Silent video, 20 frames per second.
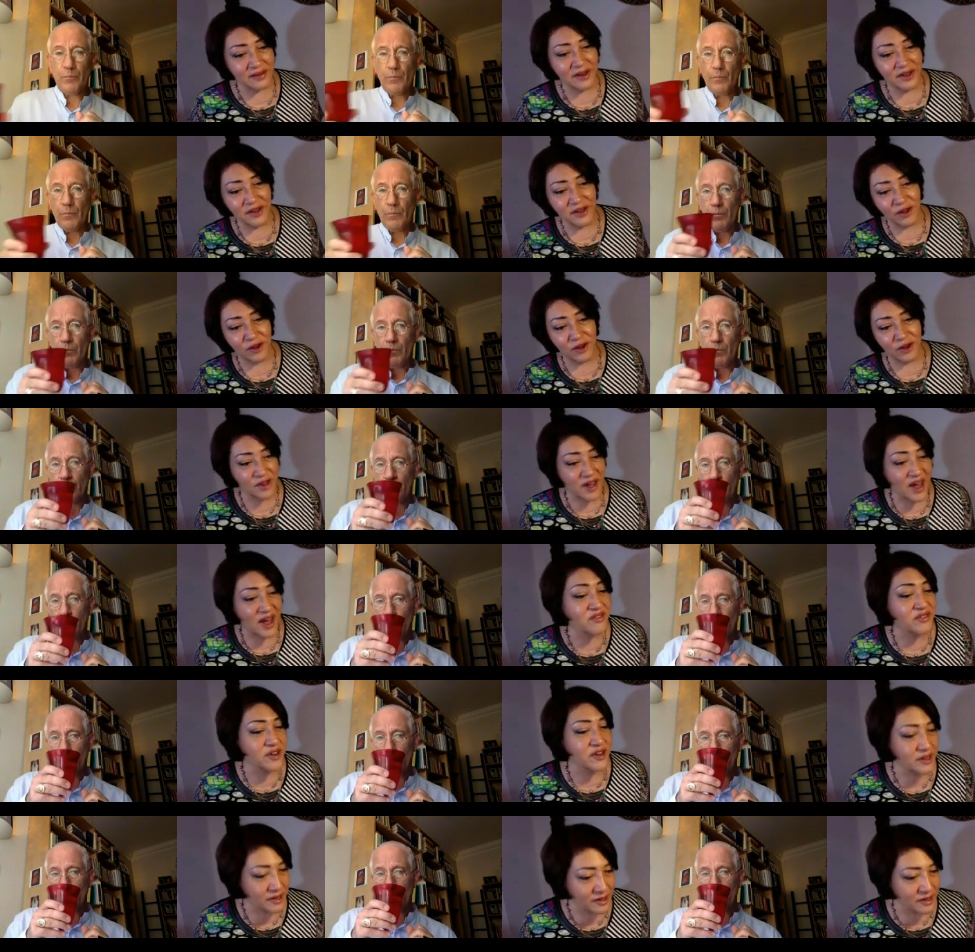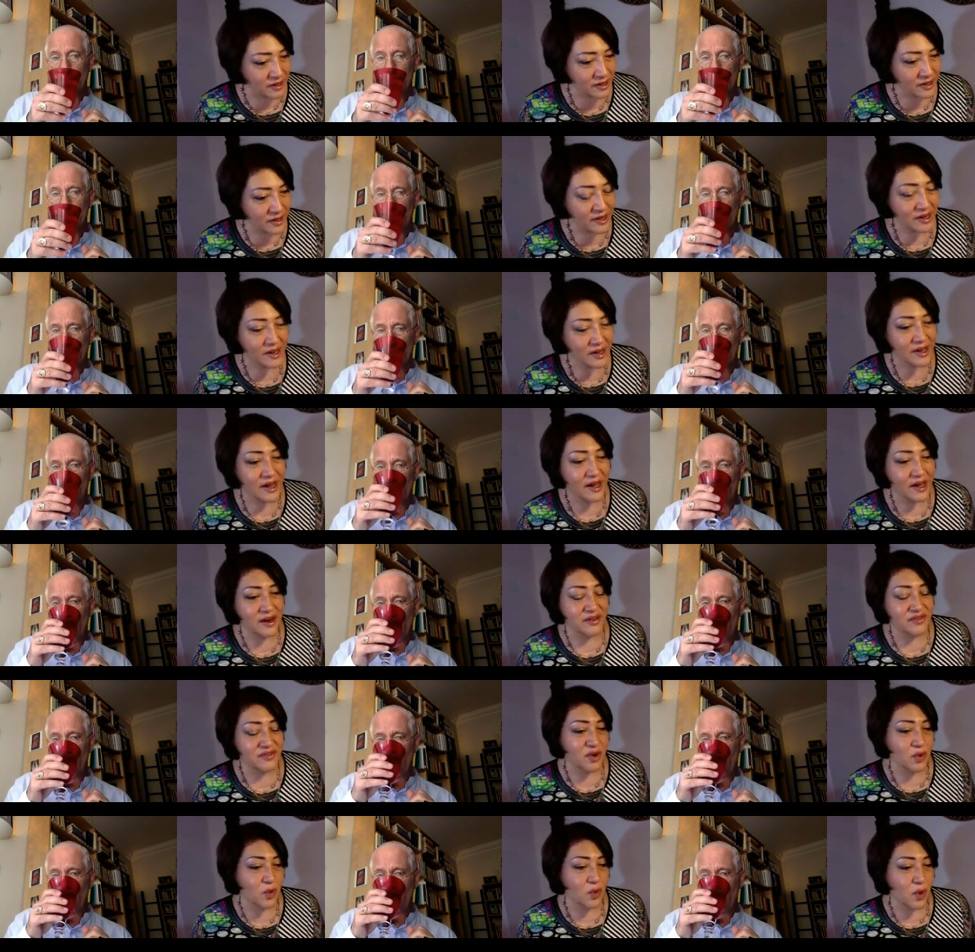Speaker 1: then you go to heaven. And if it